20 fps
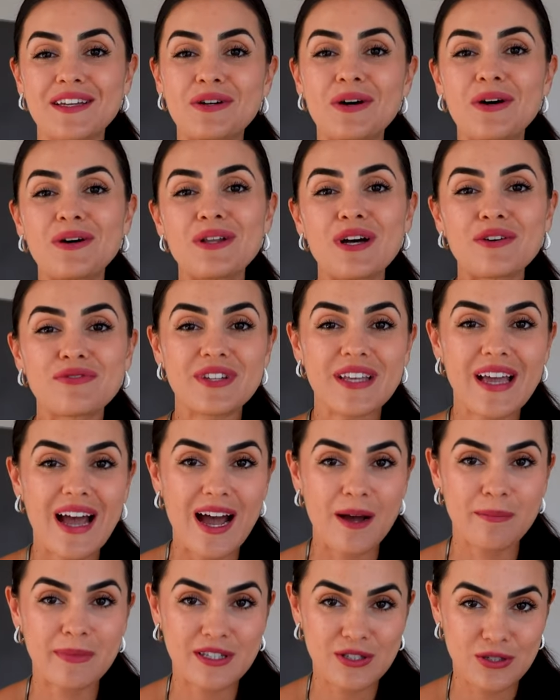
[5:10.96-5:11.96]
The goal of the
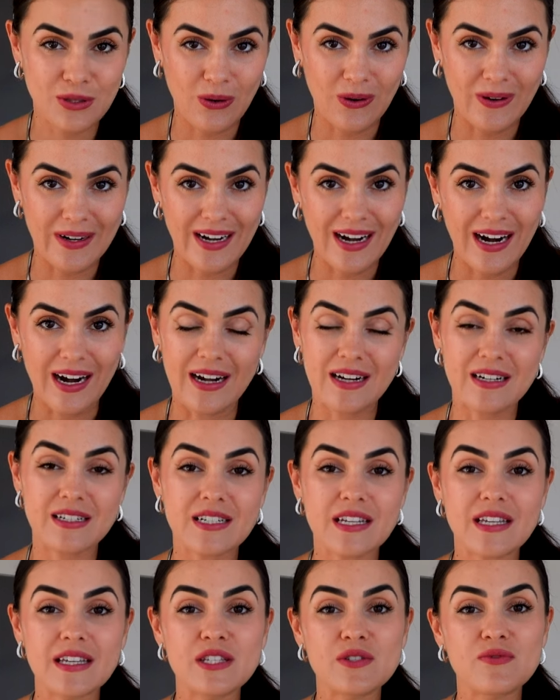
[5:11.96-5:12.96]
habit
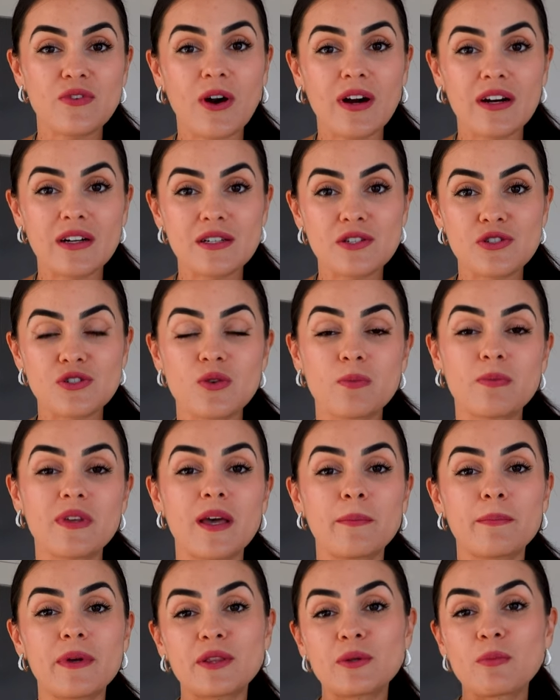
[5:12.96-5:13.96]
scorecard is for us to
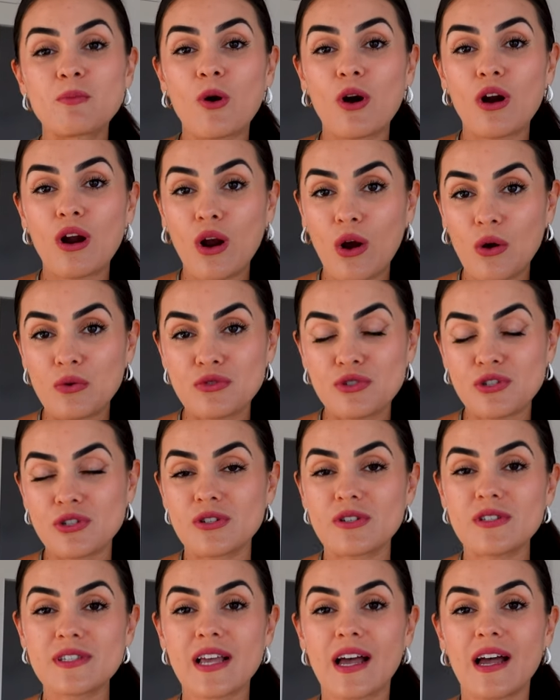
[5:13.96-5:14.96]
be a bit more
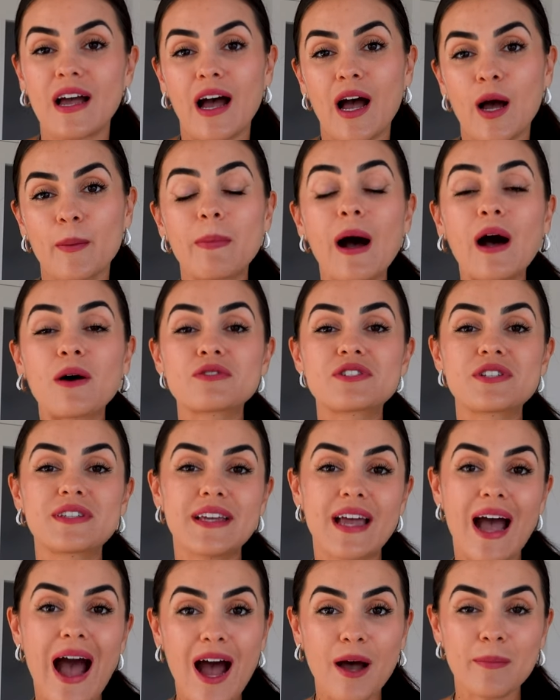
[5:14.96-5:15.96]
conscious about
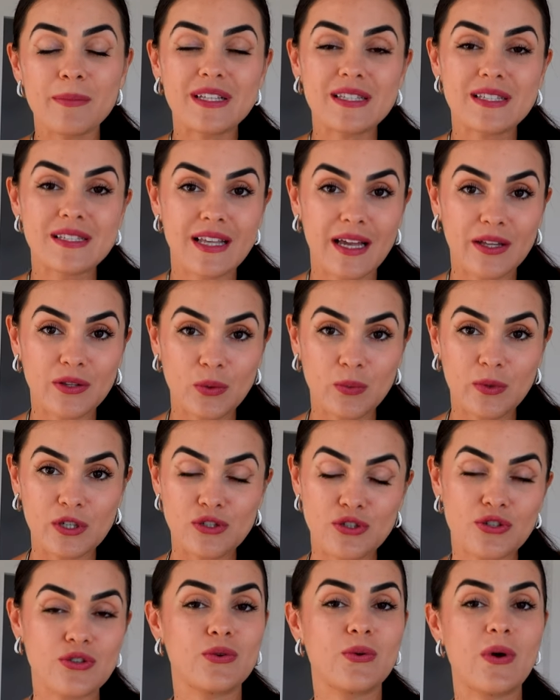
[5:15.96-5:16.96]
the habits that we
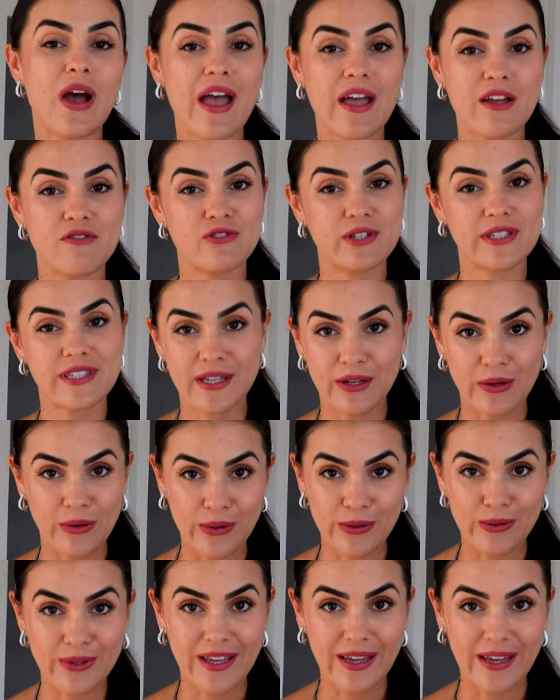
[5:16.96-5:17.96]
do every single